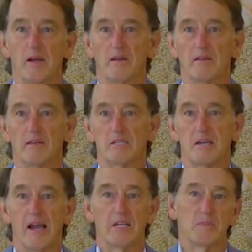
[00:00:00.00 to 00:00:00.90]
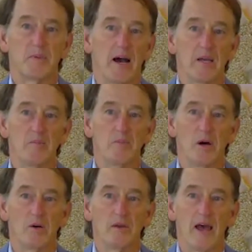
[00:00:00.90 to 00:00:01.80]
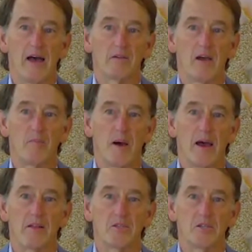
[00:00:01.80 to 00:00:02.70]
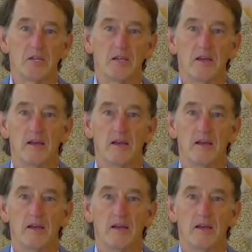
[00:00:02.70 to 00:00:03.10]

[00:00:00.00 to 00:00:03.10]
in the science behind bone allograft biology,